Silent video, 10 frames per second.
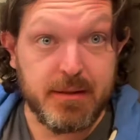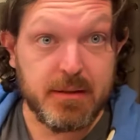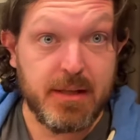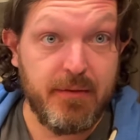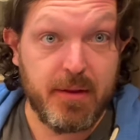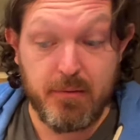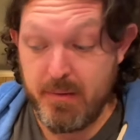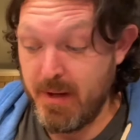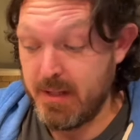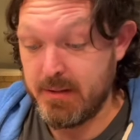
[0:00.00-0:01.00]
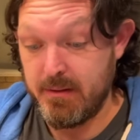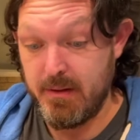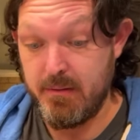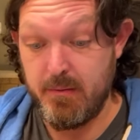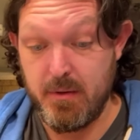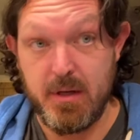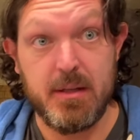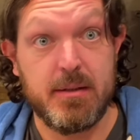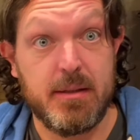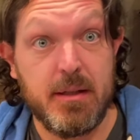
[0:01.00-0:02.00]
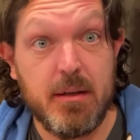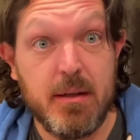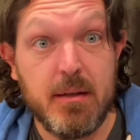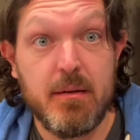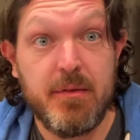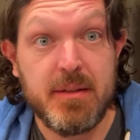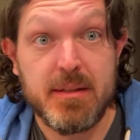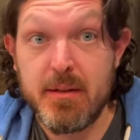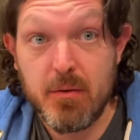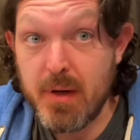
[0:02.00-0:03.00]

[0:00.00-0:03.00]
So let's give it three minutes and then we're gonna see if it's still